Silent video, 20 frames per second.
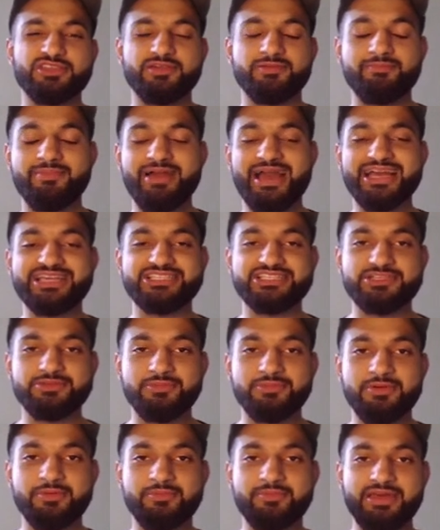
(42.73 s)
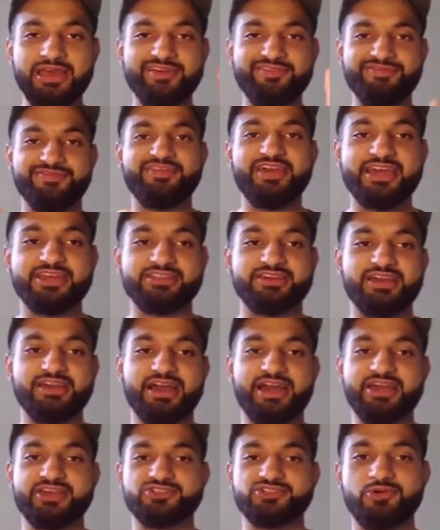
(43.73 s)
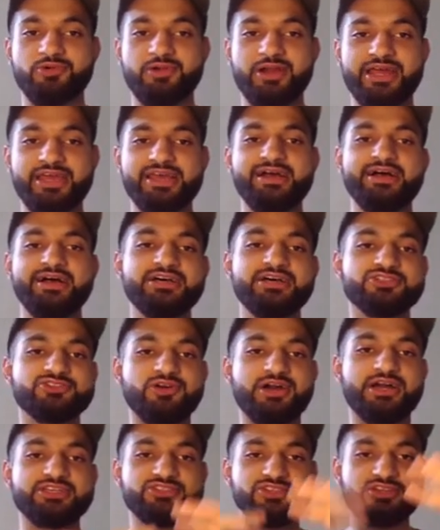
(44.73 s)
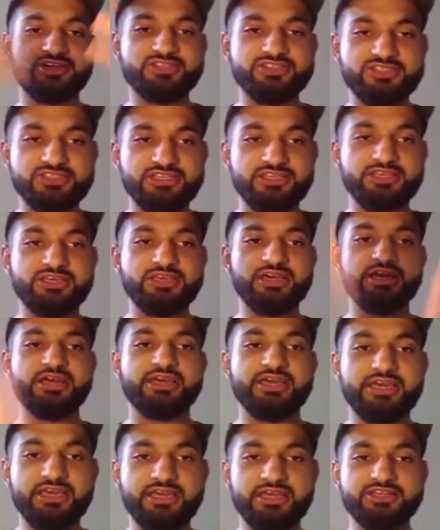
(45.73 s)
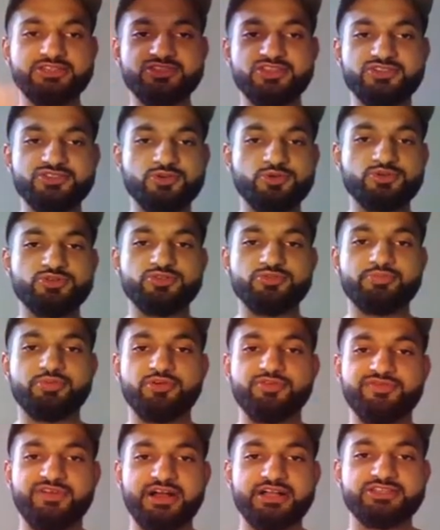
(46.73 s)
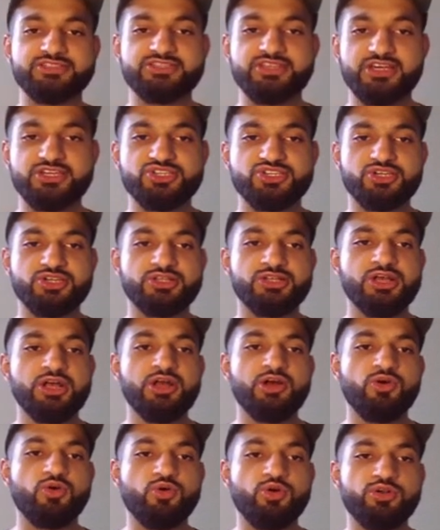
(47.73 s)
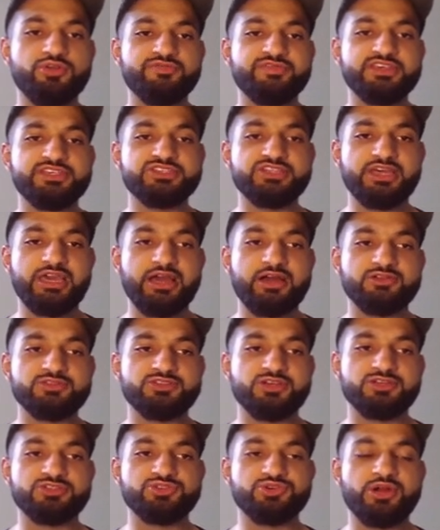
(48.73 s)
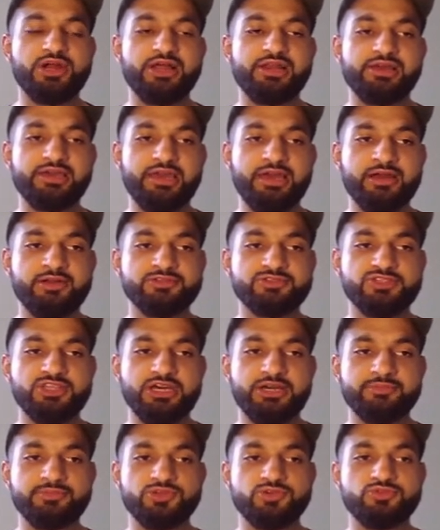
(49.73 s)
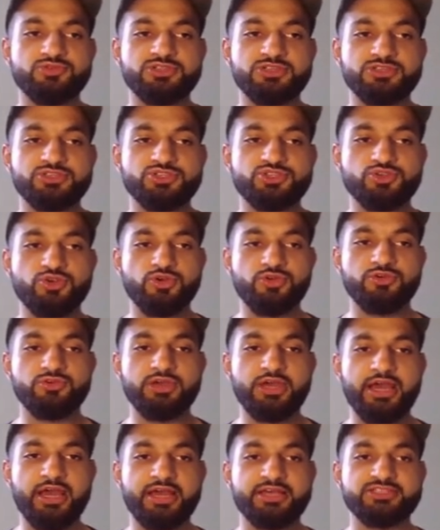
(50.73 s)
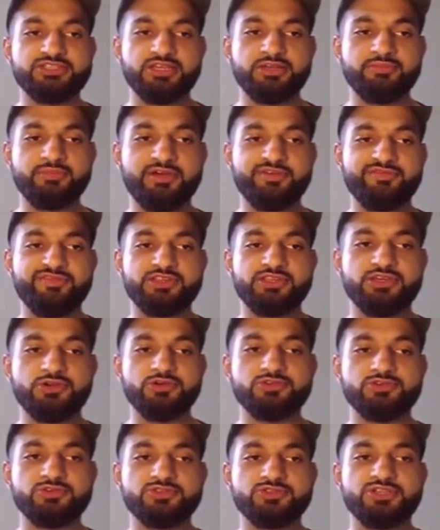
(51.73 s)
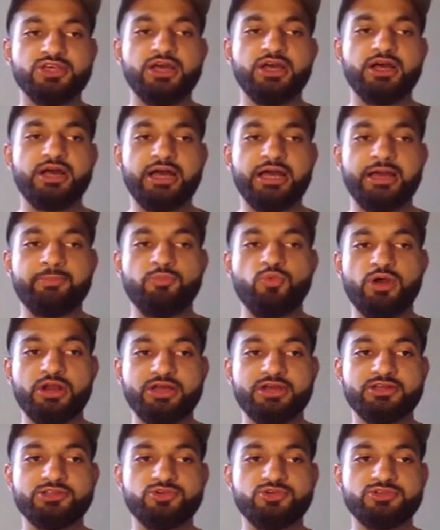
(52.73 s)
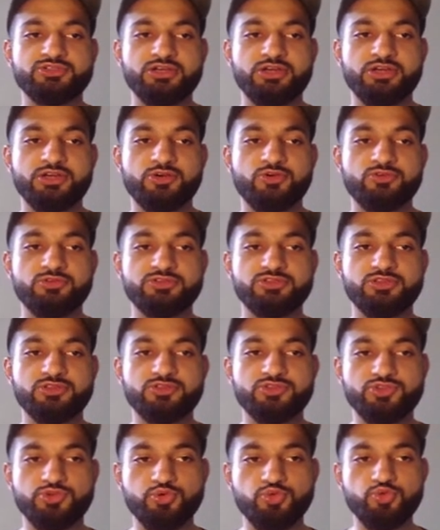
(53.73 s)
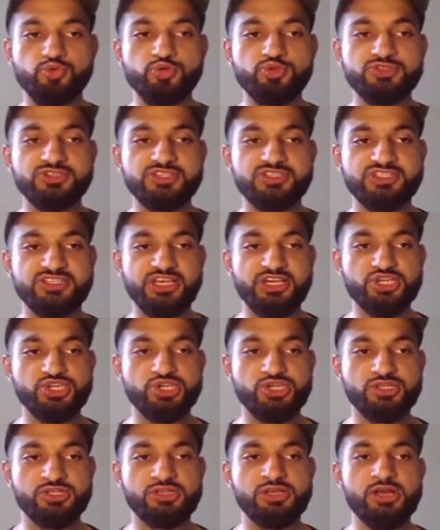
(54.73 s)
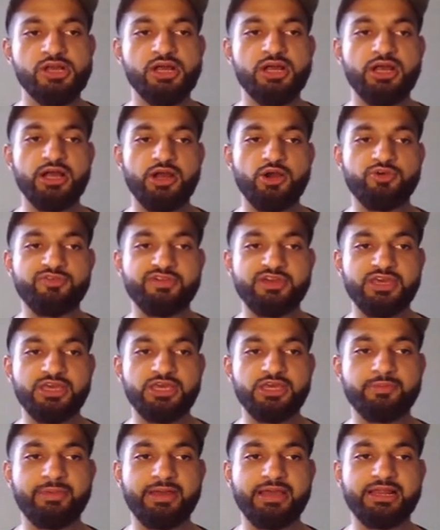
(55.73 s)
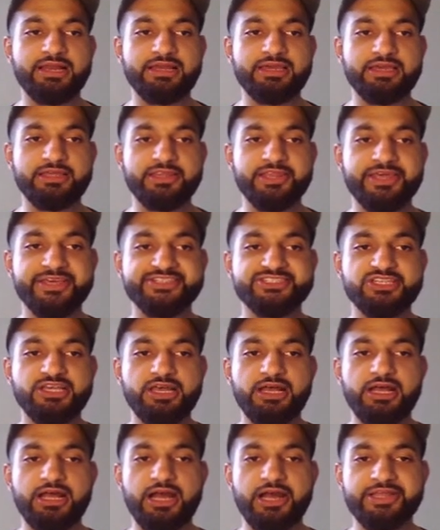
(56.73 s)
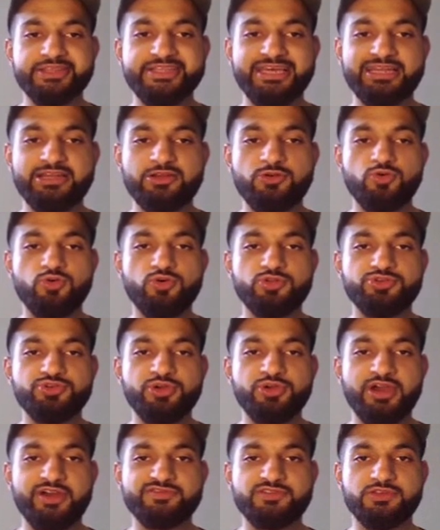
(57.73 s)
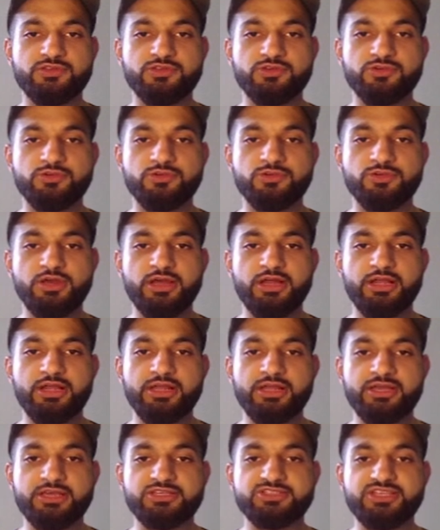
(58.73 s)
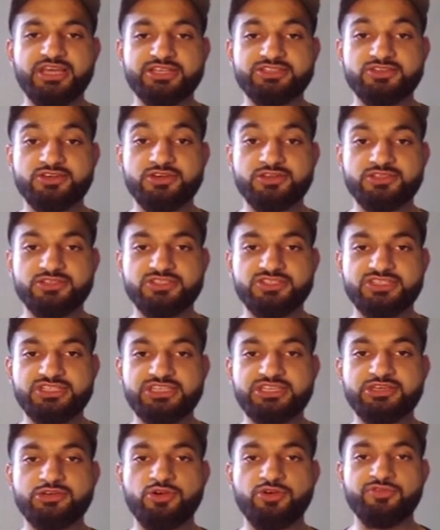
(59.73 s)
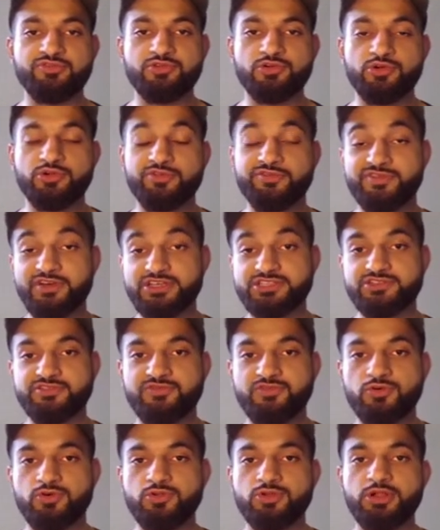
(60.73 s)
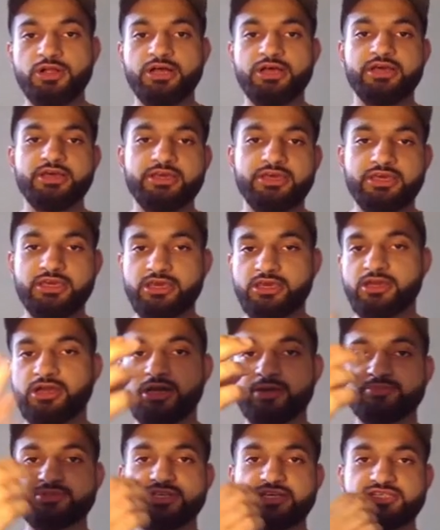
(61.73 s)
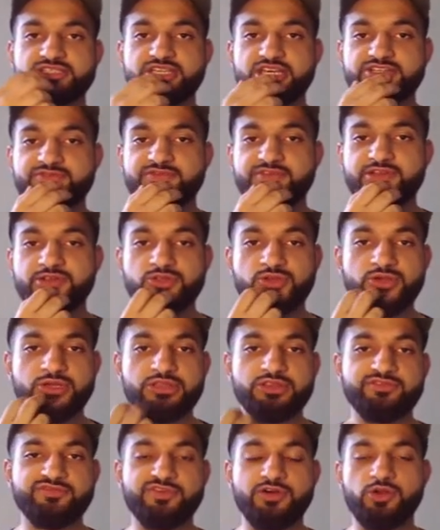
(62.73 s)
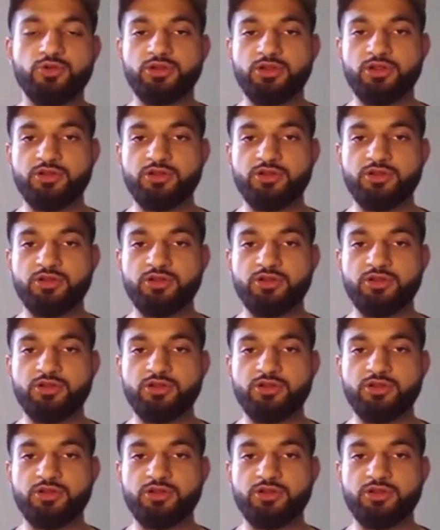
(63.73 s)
the maximum effect, guys. Alright, so as you can see, here is the social profile section. All of these accounts are trial accounts that I'm using to show you guys in my videos. Um, what I'm going to do is I'm going to go into the tools section over here by clicking this, and then all you have to do is, as you can see, overall, first of all, here I'm successfully doing the follow and